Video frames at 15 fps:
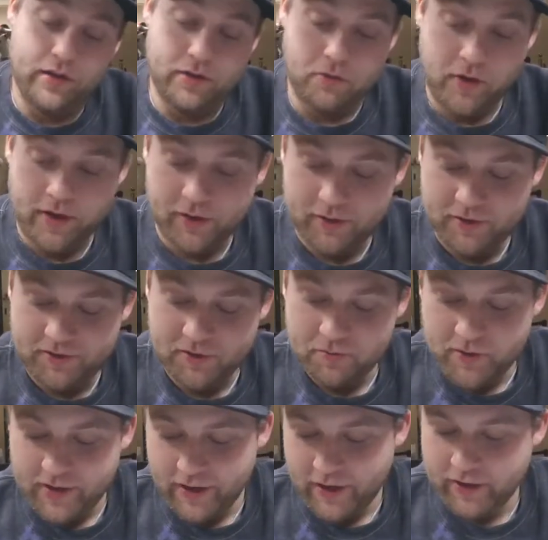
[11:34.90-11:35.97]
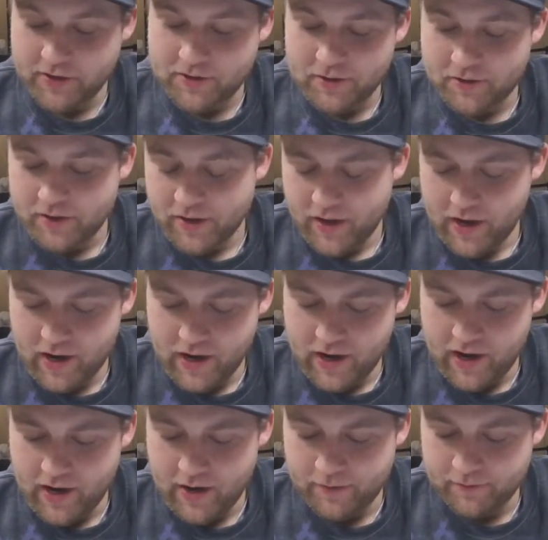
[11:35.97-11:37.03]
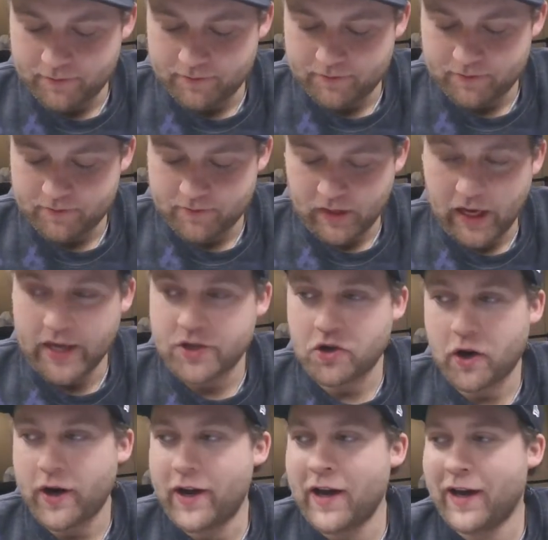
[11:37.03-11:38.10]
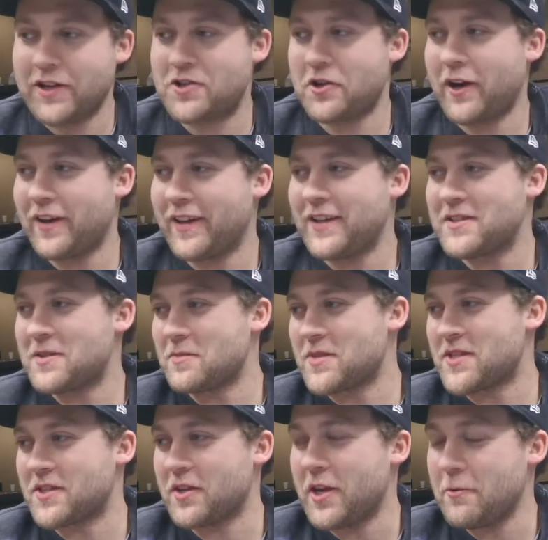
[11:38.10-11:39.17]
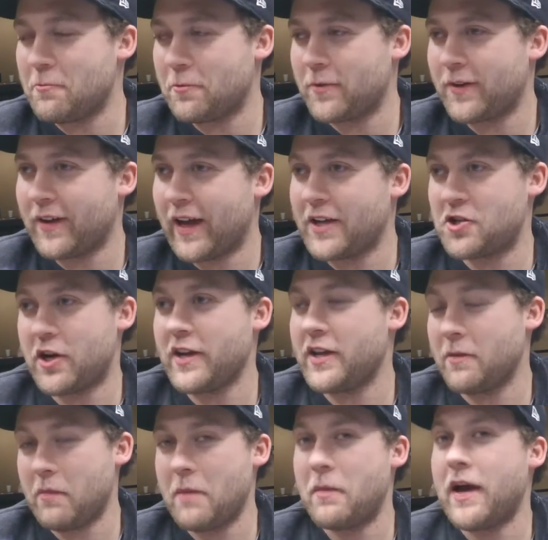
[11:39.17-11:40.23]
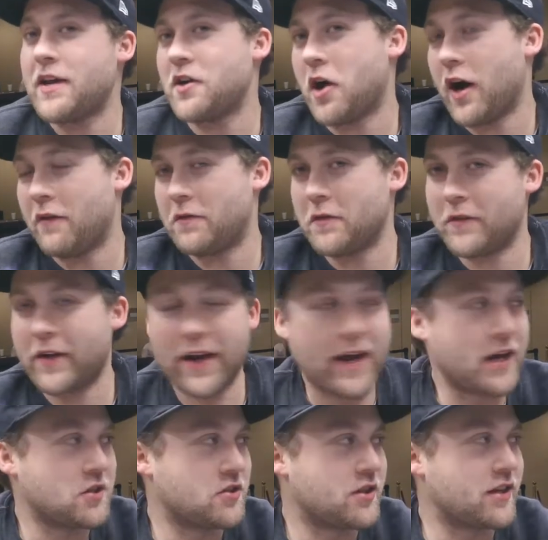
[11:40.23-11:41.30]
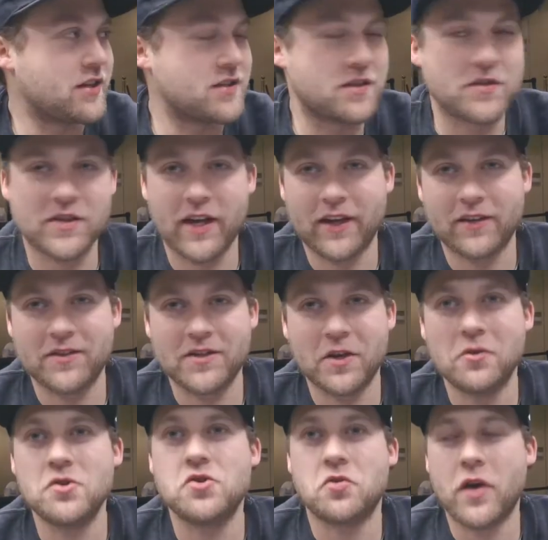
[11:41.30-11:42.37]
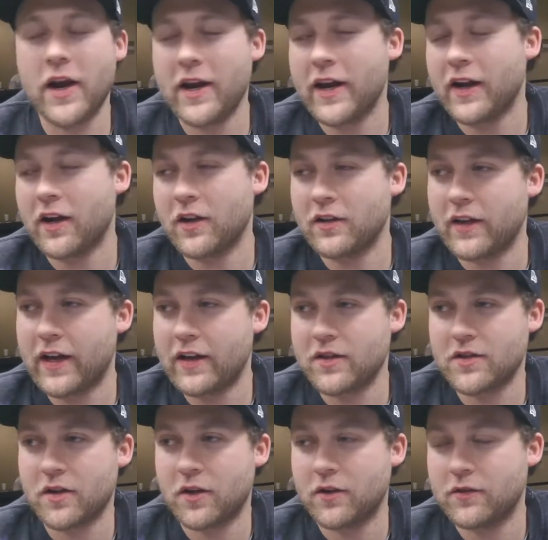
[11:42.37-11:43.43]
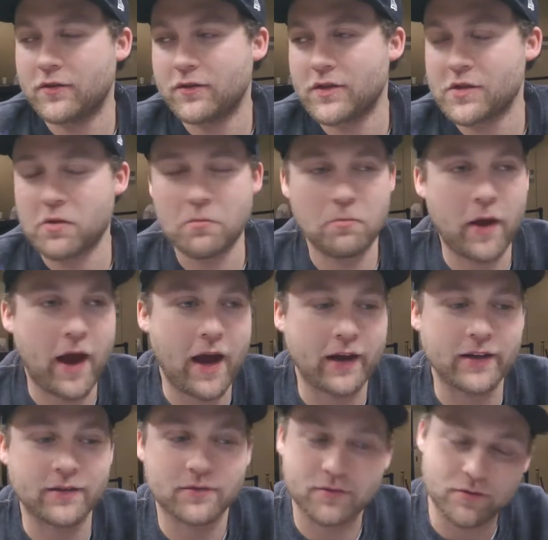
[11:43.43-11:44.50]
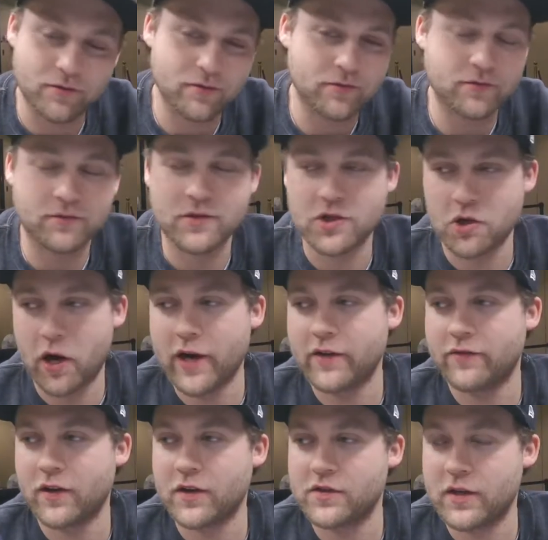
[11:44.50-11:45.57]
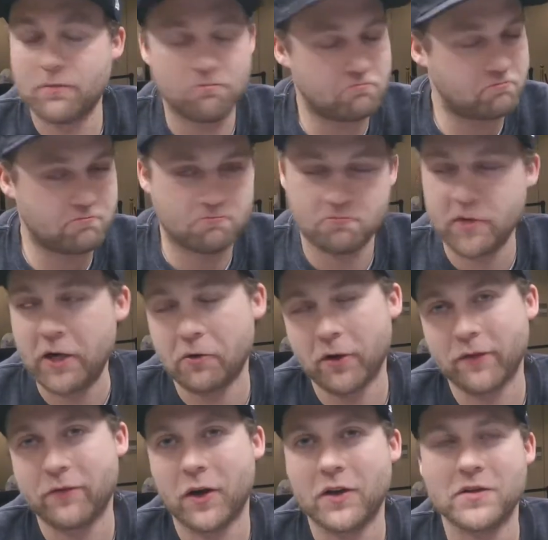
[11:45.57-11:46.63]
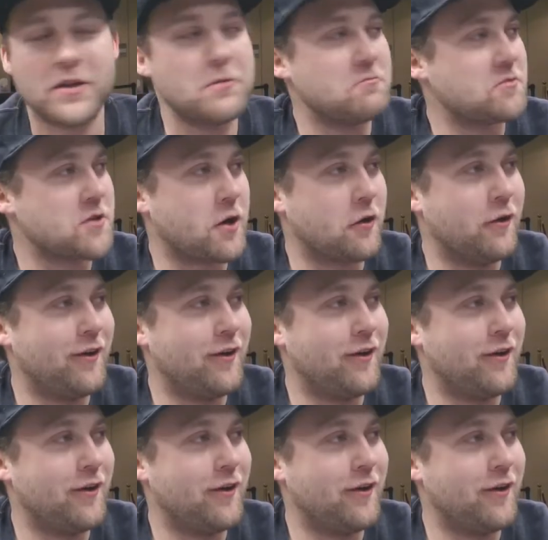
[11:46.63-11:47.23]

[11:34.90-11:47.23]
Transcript: Well, to be honest with you, I try to get some sleep. I tried to get my mind off of it actually, because it was like so draining all day. So I went back and tried to fall asleep. Didn't really fall asleep. So,